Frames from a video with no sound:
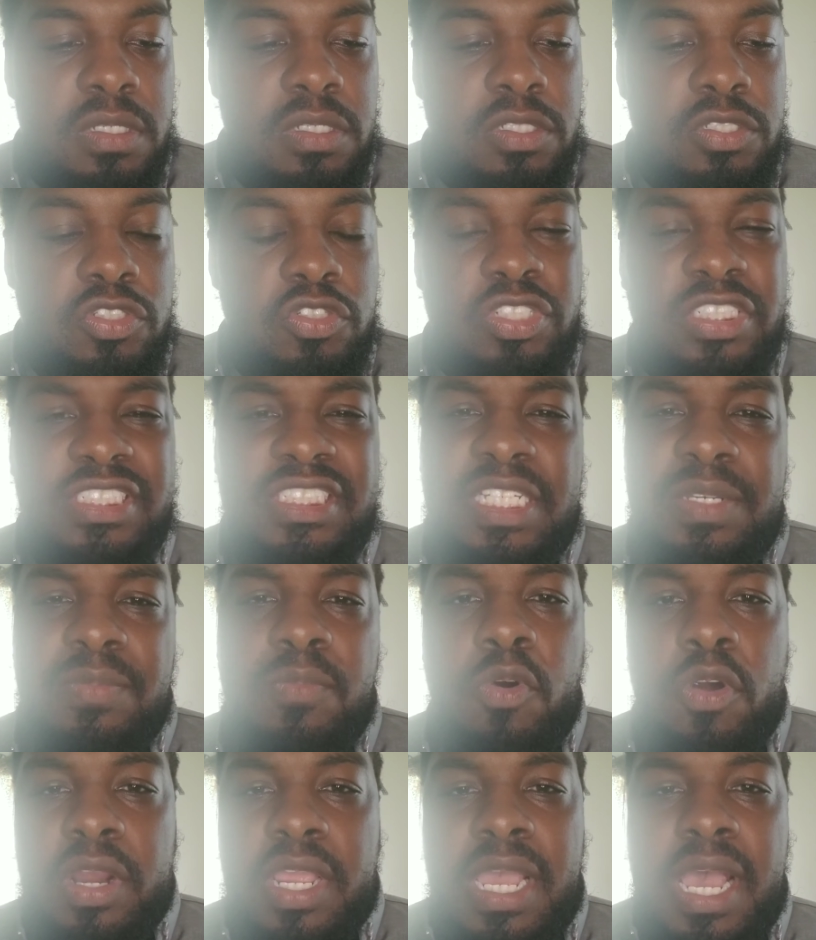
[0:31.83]
you can see
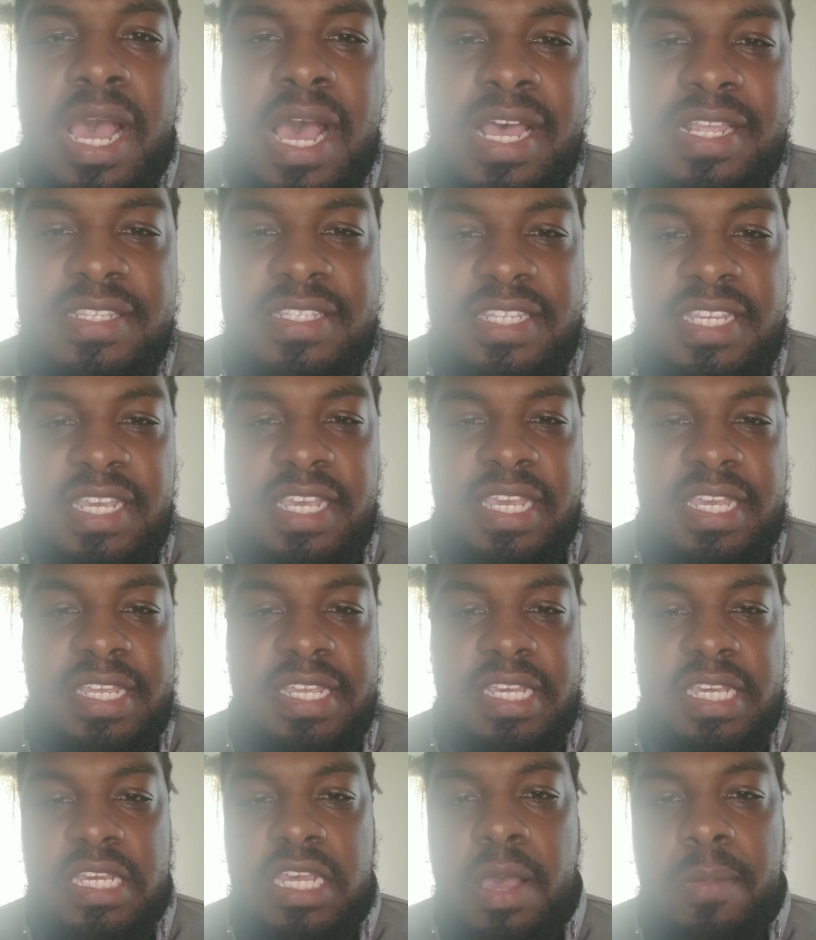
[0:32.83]
more content
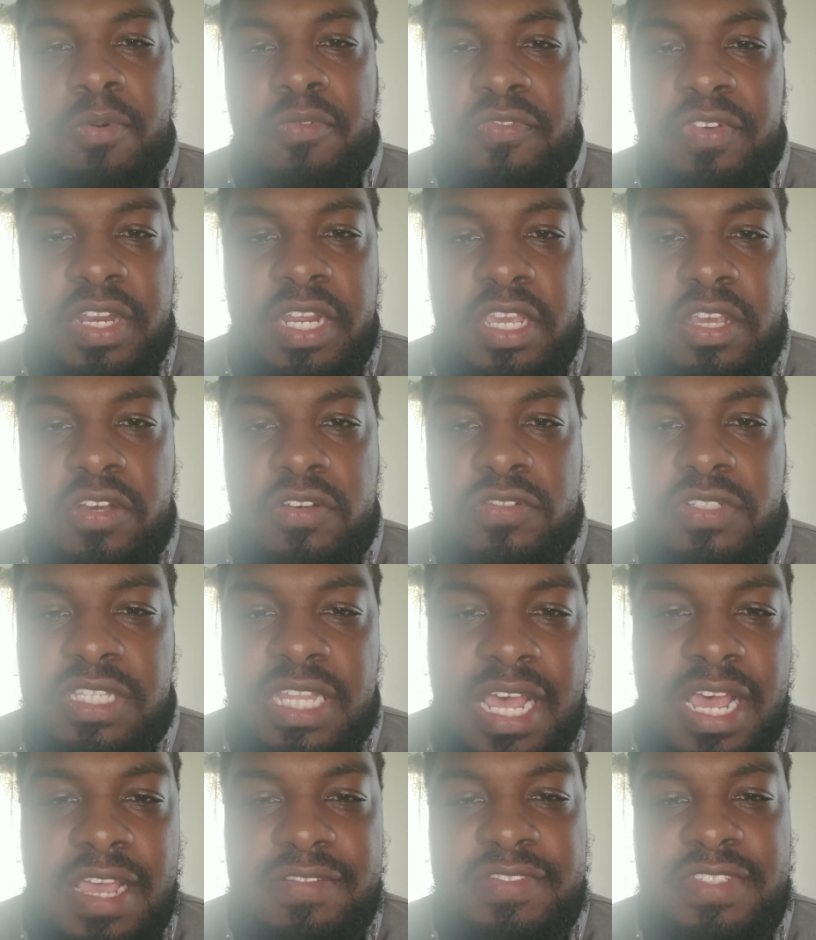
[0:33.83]
and a couple videos,
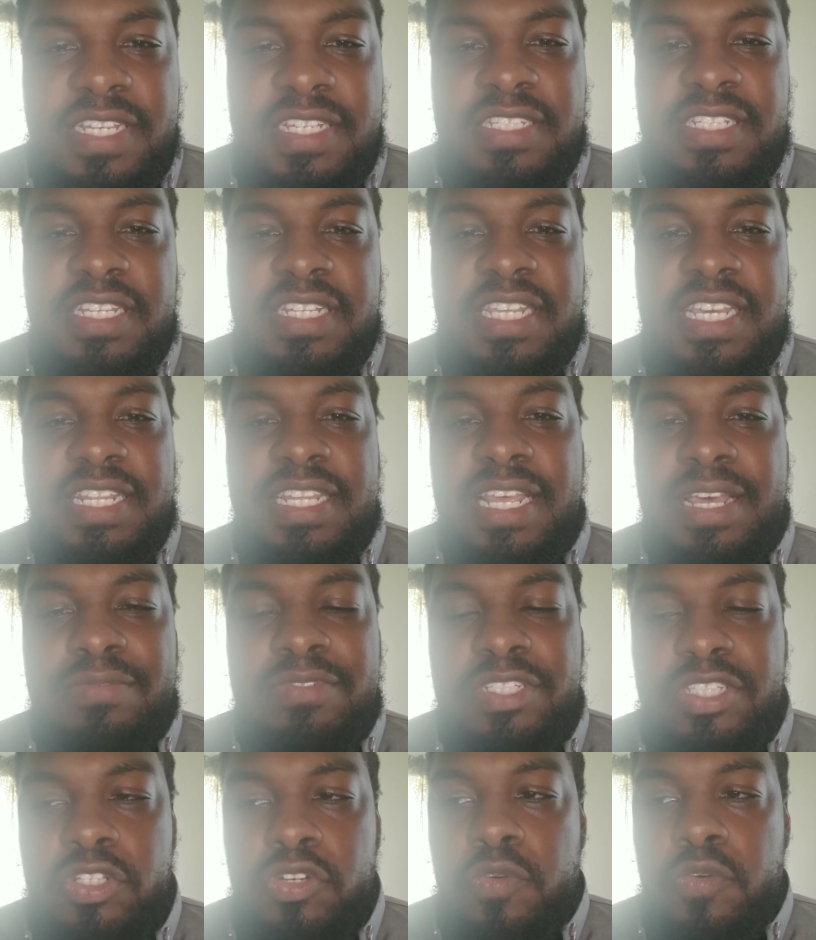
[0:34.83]
lives, things like that I
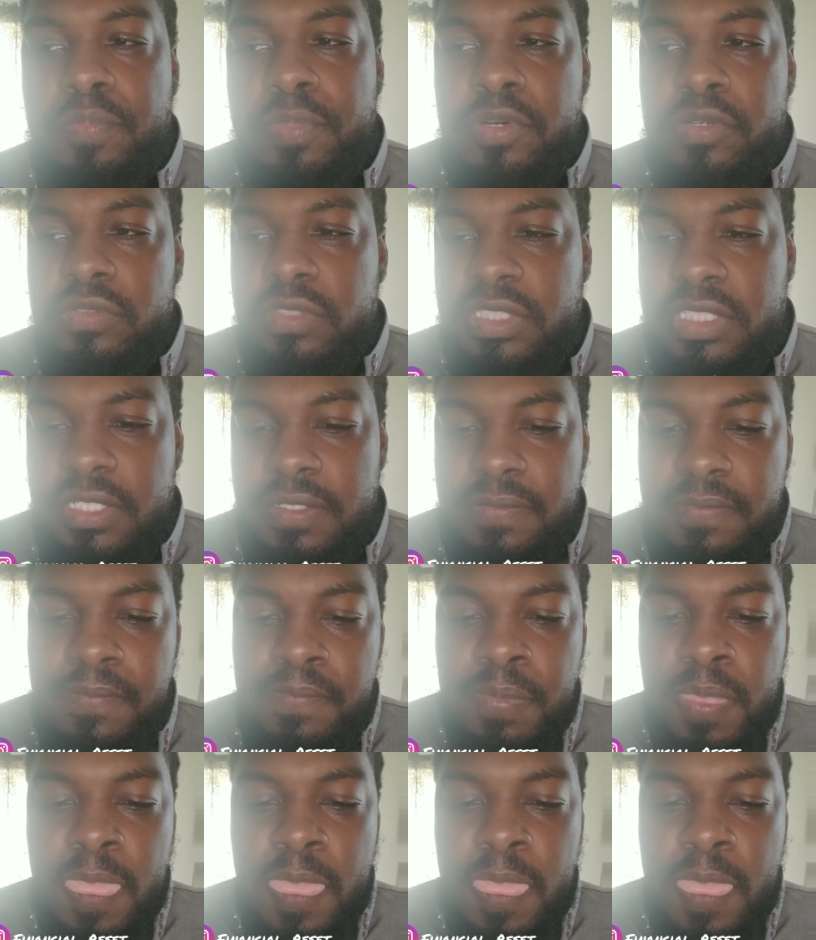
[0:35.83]
was still posting.